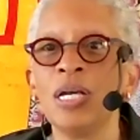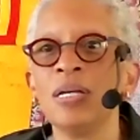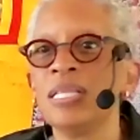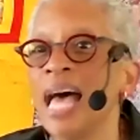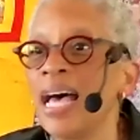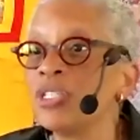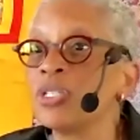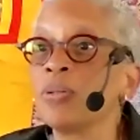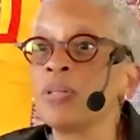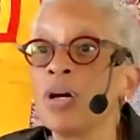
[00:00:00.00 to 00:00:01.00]
Not
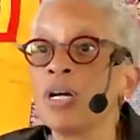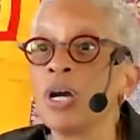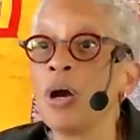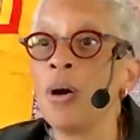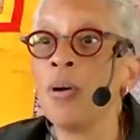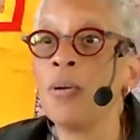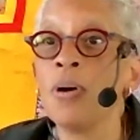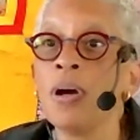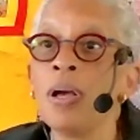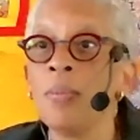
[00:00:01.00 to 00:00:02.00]
so long ago,
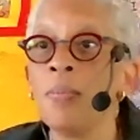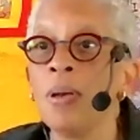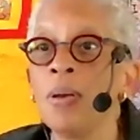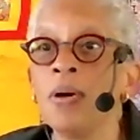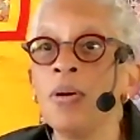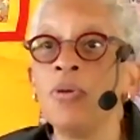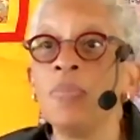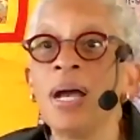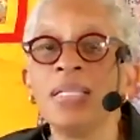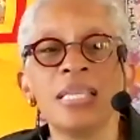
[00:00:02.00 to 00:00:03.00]
we
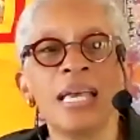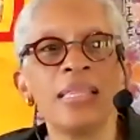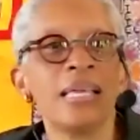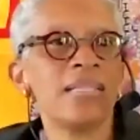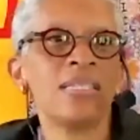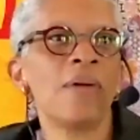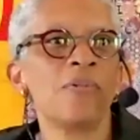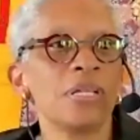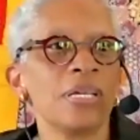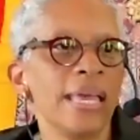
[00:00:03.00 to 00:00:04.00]
might say it's not
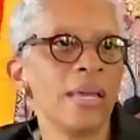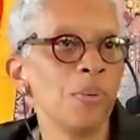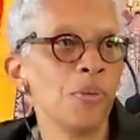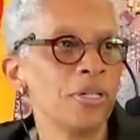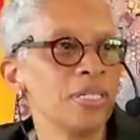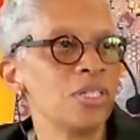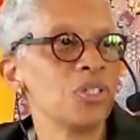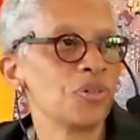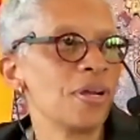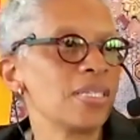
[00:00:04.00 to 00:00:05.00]
really that important to
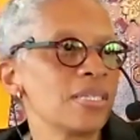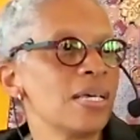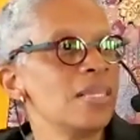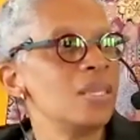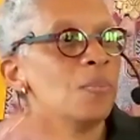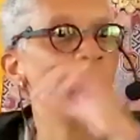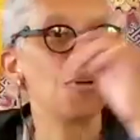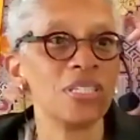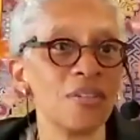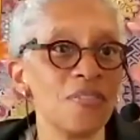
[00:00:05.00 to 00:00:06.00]
stress the
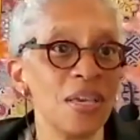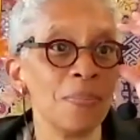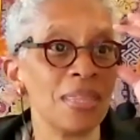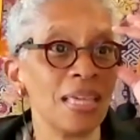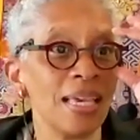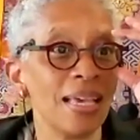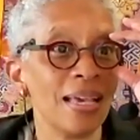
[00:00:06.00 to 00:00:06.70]
importance of empathy.